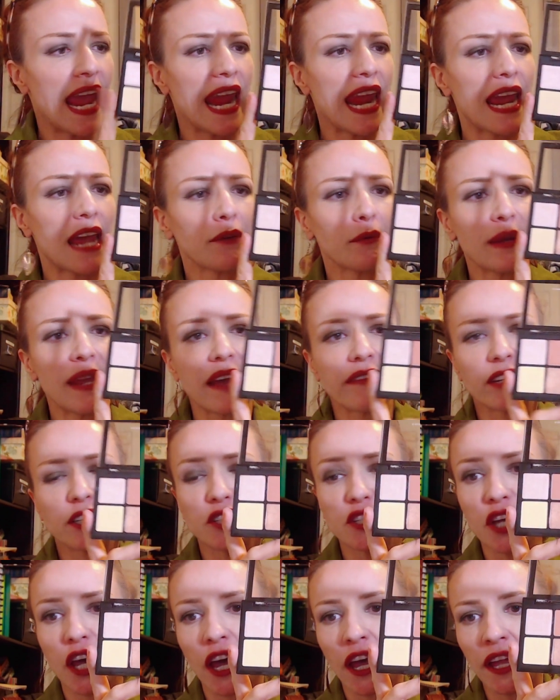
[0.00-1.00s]
and we have a
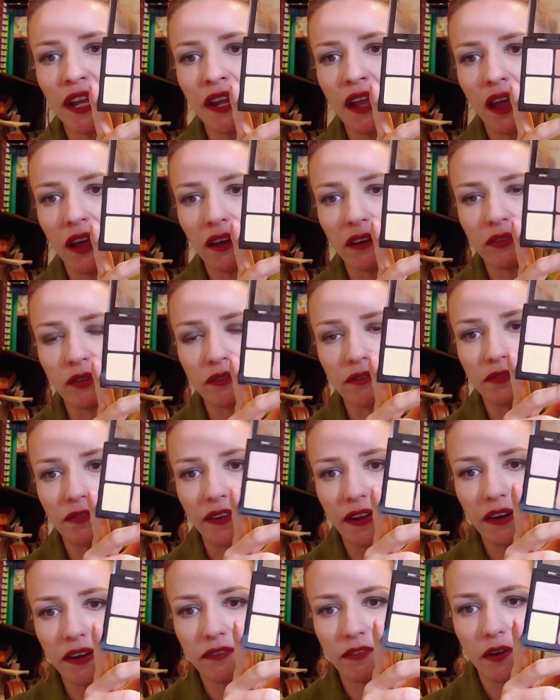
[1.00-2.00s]
ton of
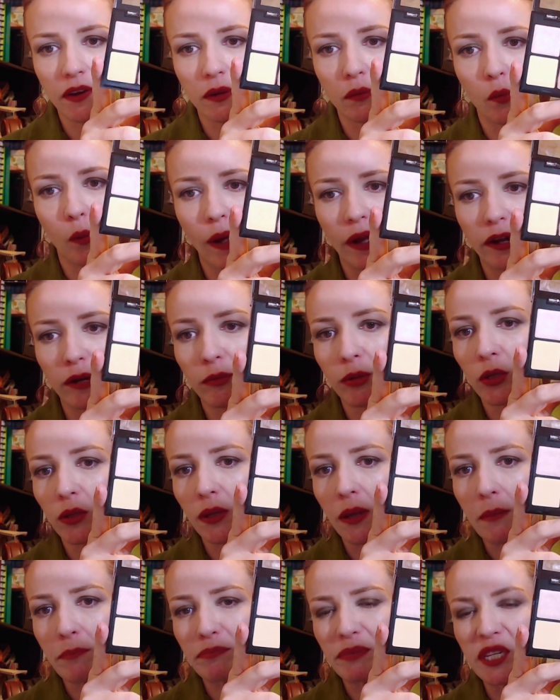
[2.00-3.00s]
very, very
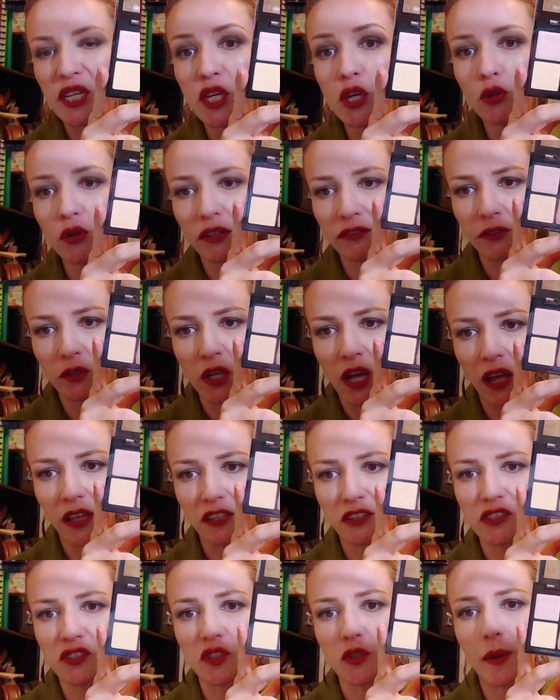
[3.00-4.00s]
wearable, beautiful
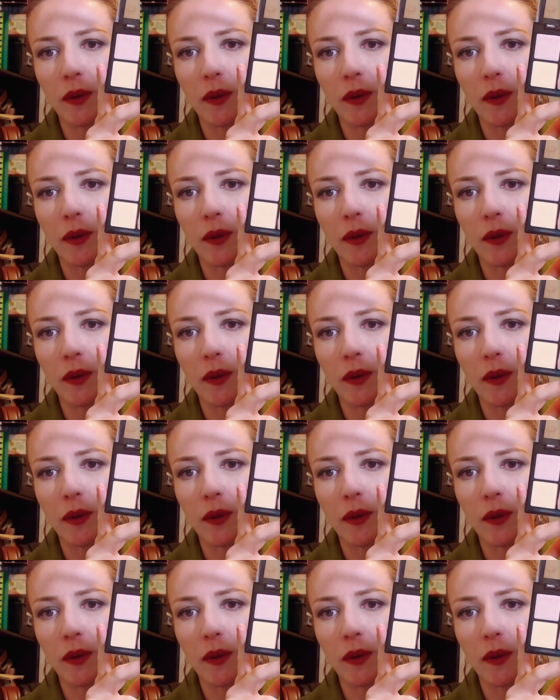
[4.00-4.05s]
colors. You